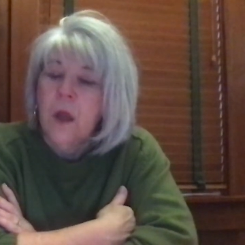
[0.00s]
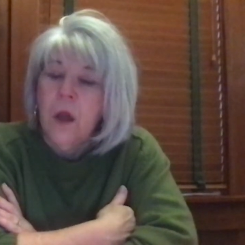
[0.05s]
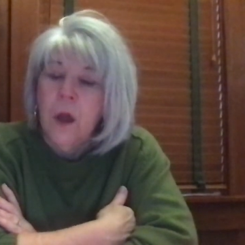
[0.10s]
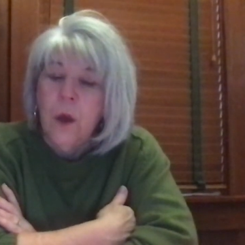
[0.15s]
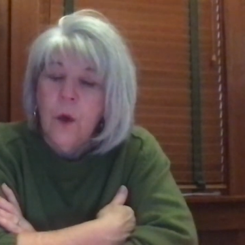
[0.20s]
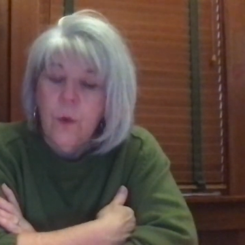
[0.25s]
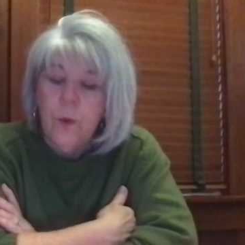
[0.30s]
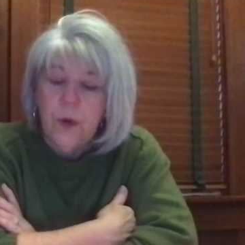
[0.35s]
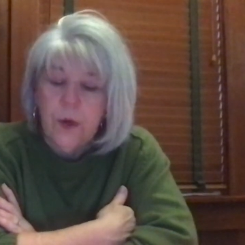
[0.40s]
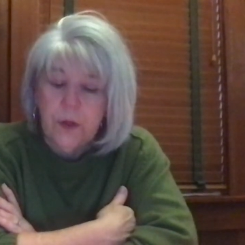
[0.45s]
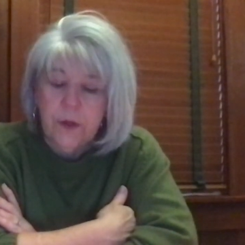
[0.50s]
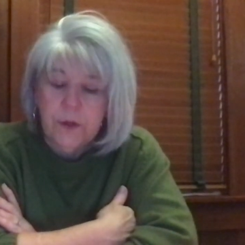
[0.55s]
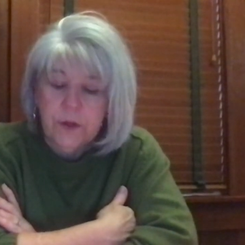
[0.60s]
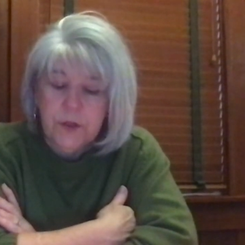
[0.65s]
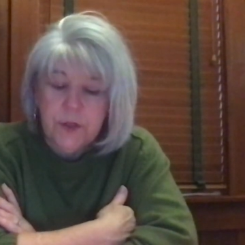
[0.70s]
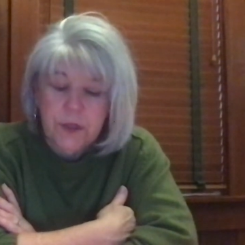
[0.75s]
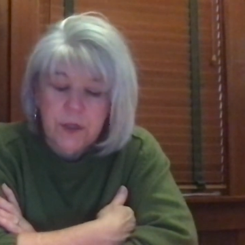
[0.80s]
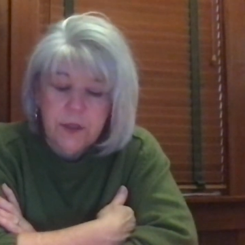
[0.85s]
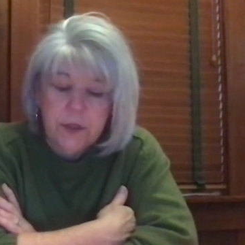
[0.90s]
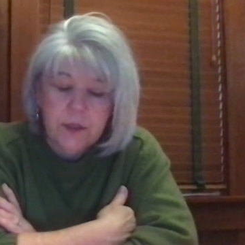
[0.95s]
Well,
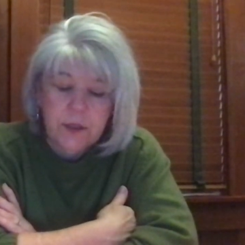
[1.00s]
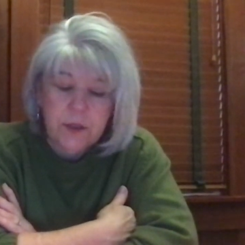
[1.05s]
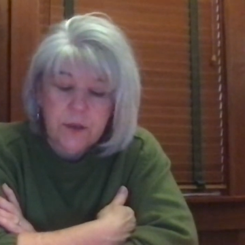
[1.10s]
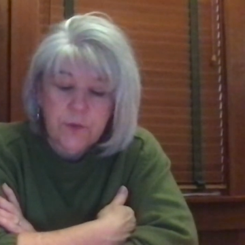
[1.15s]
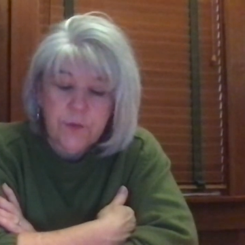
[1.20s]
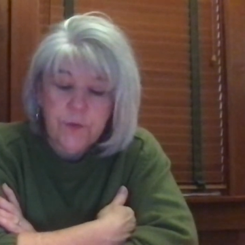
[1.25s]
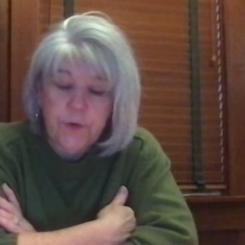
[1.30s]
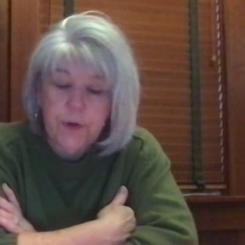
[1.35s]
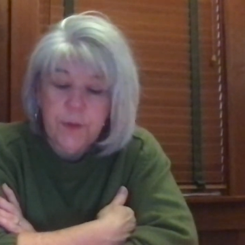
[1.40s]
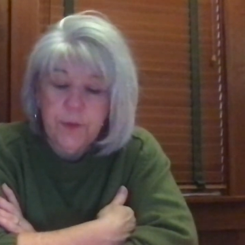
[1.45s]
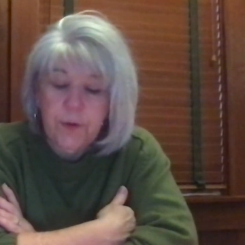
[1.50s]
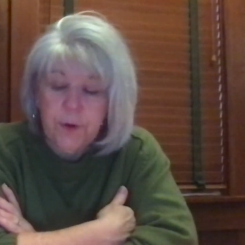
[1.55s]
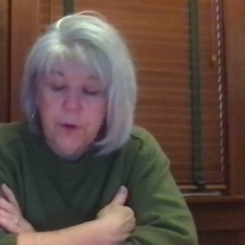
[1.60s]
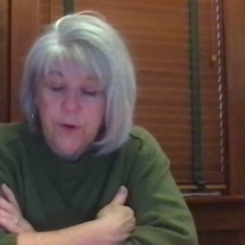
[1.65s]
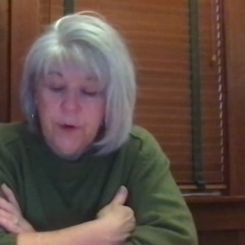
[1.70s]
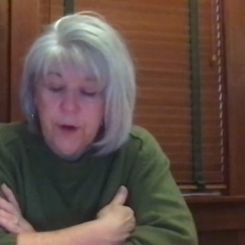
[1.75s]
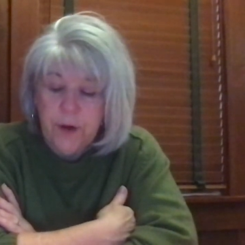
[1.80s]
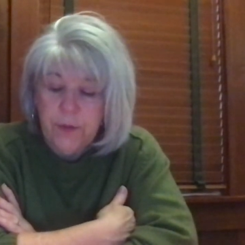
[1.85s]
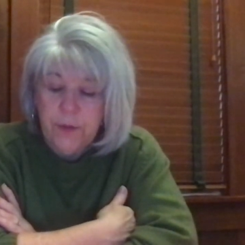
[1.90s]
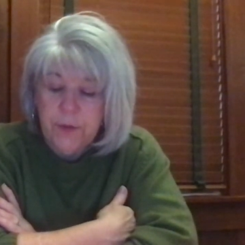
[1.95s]
she's in the free
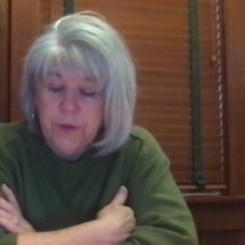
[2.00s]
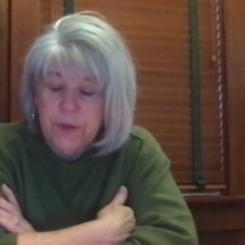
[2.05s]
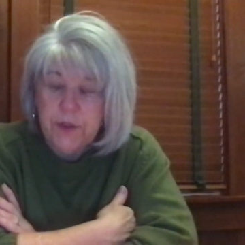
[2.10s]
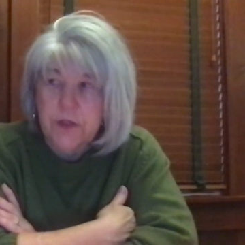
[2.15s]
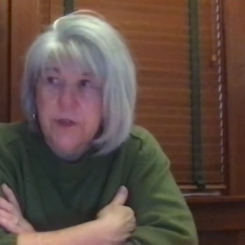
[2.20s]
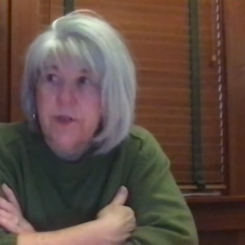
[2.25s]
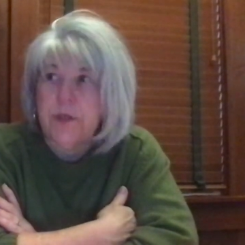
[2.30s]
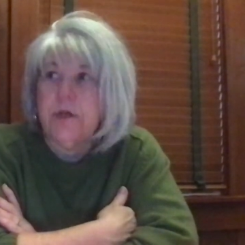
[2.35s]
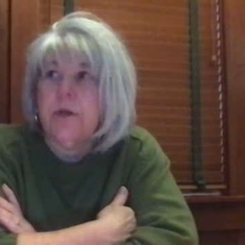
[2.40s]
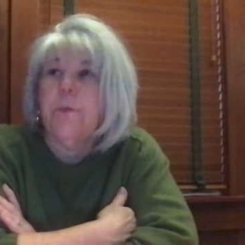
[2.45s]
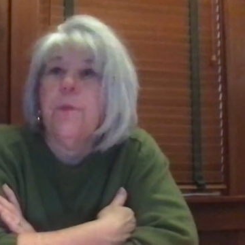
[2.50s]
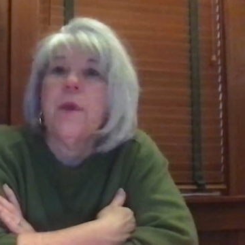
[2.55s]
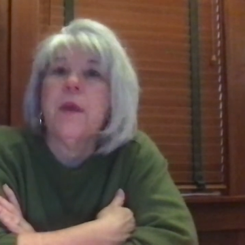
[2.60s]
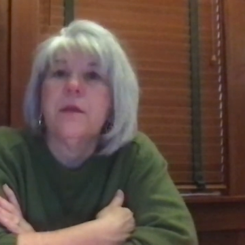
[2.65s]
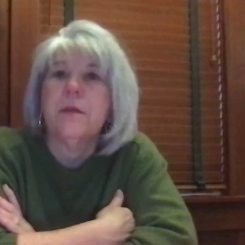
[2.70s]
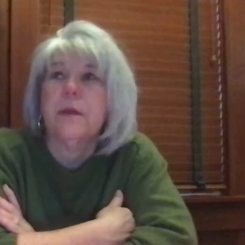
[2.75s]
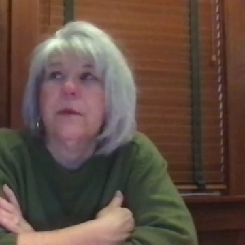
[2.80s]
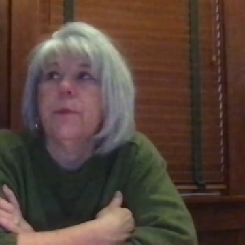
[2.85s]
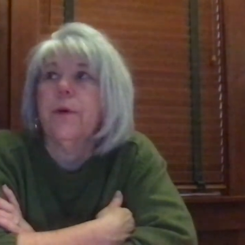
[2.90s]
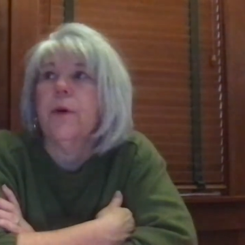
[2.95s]
program, which is an
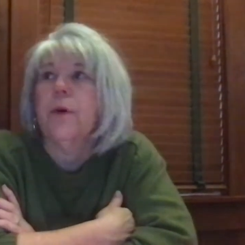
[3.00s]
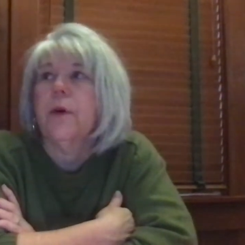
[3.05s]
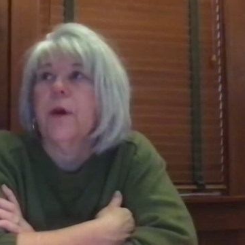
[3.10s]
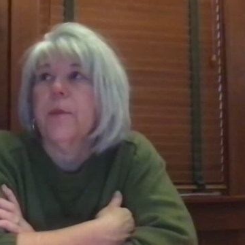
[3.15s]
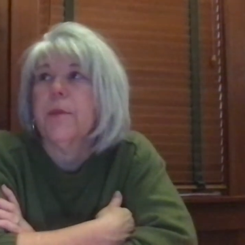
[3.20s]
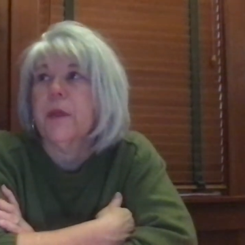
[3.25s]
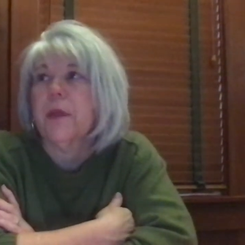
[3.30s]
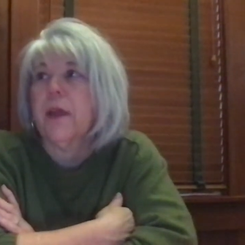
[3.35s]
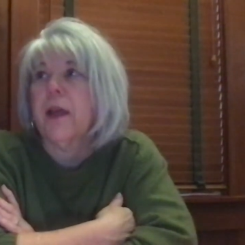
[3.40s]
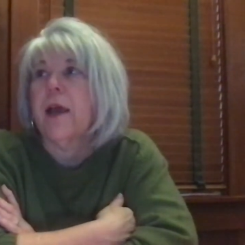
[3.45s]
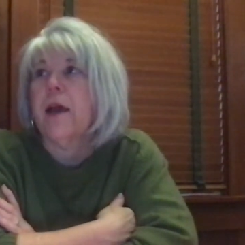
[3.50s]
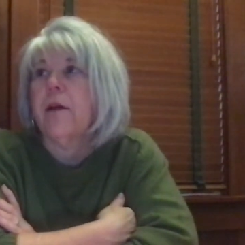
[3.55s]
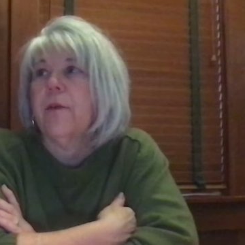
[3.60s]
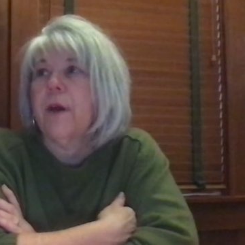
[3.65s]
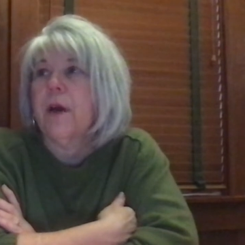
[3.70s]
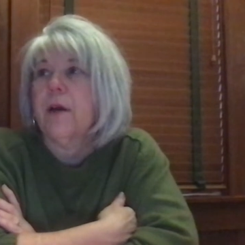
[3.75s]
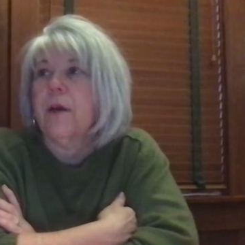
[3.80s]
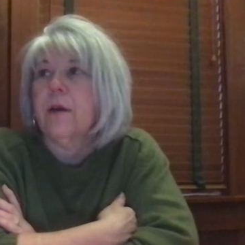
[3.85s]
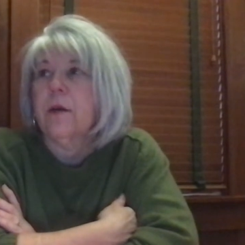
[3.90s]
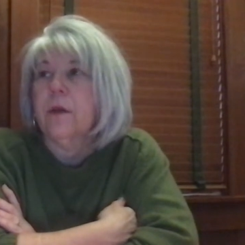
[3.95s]
amazing program that they have
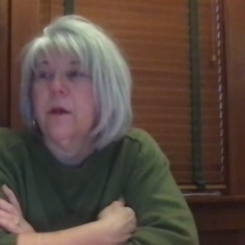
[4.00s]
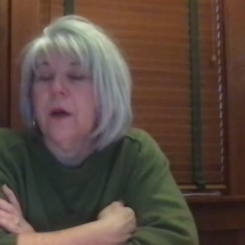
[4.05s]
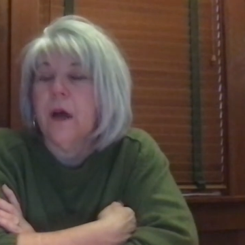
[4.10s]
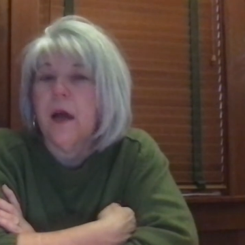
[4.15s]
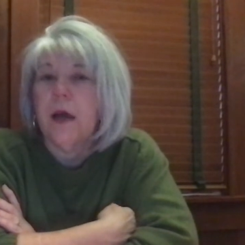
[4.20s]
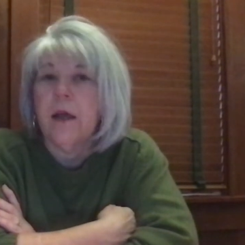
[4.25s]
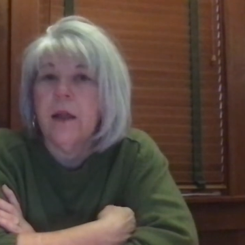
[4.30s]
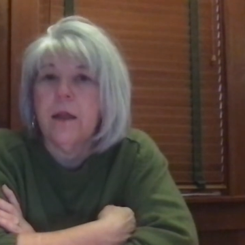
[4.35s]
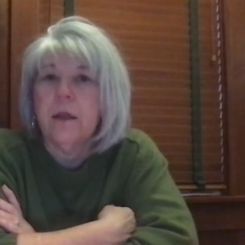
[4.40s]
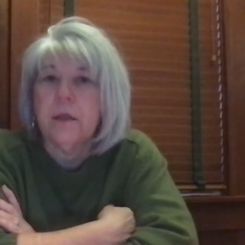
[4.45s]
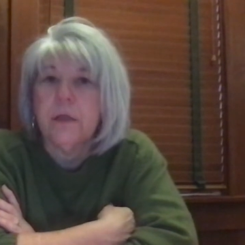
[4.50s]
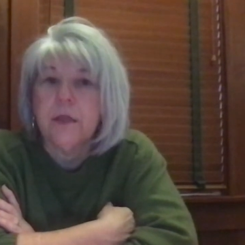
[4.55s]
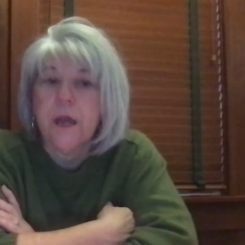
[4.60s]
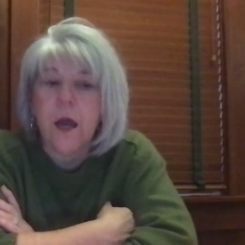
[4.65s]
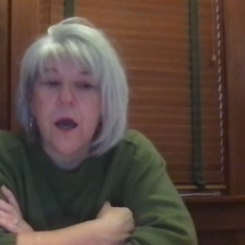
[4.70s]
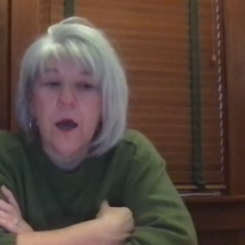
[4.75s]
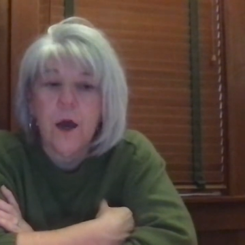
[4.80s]
out on Long Island.